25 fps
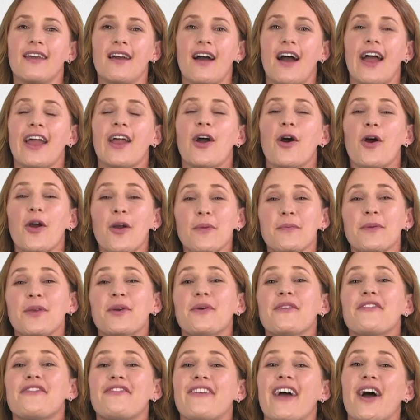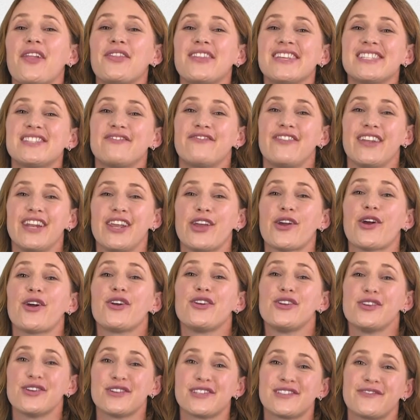I hope you have found this video
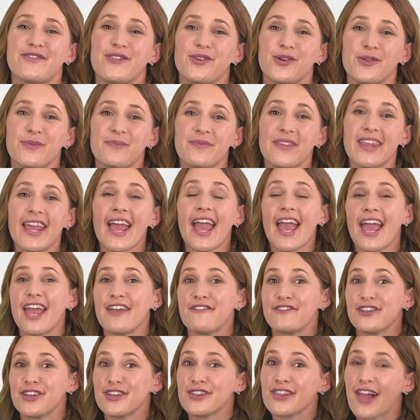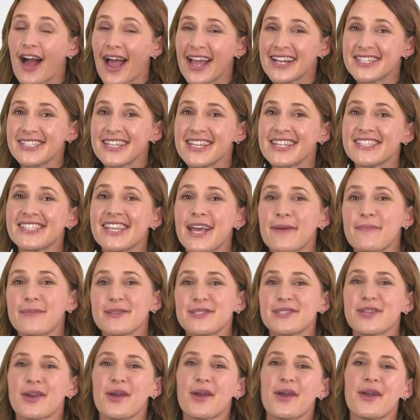useful. If you liked this
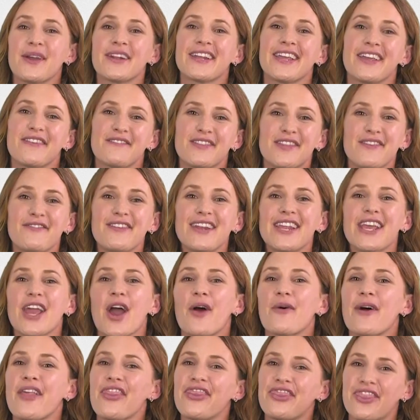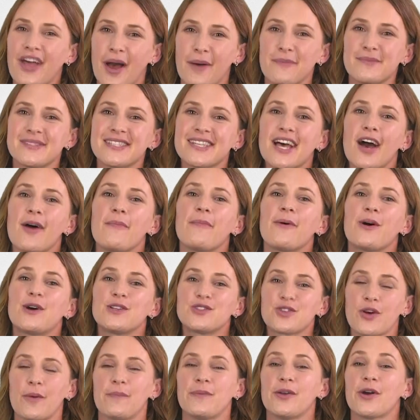episode, give the video a thumbs up or
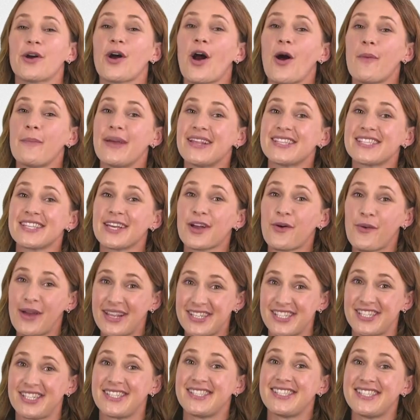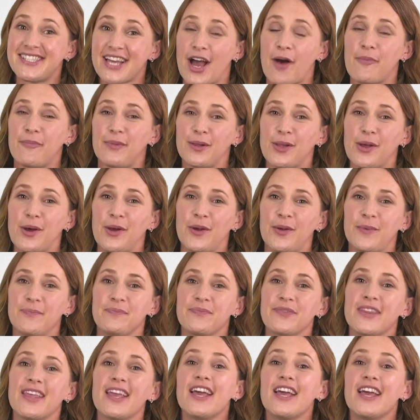drop your comments and questions down below.